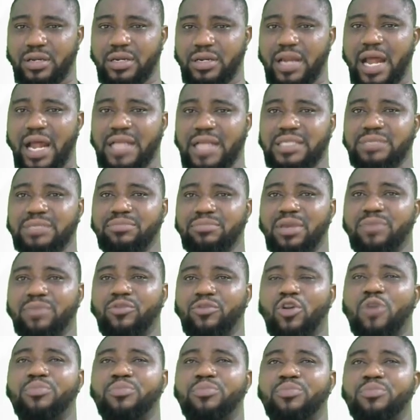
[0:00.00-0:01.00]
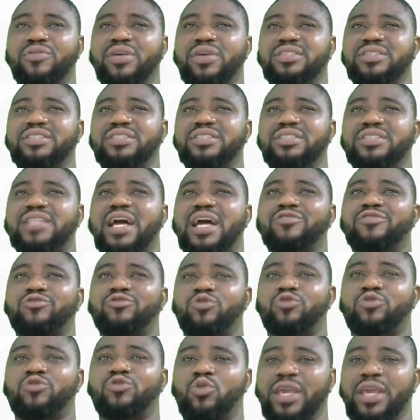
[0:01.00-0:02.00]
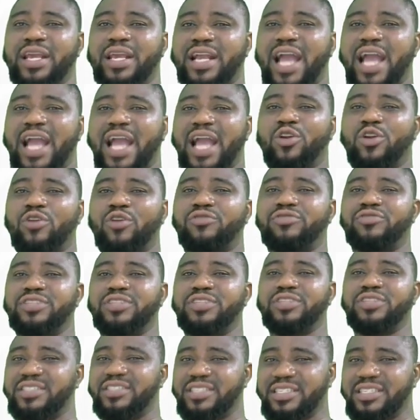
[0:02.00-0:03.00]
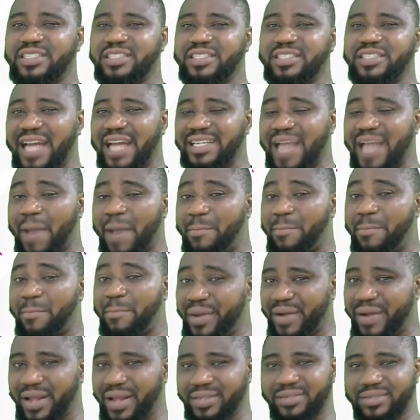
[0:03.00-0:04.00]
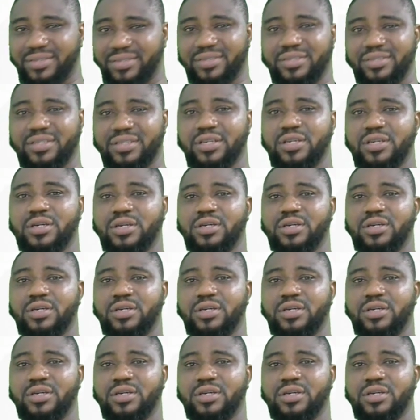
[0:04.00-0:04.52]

that may not be resistant to a kind of disease that their parents